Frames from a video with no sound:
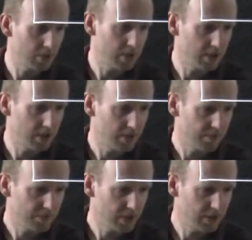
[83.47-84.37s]
in
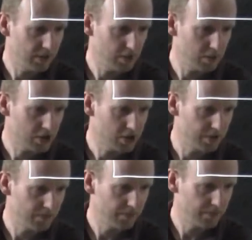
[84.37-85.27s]
this direction,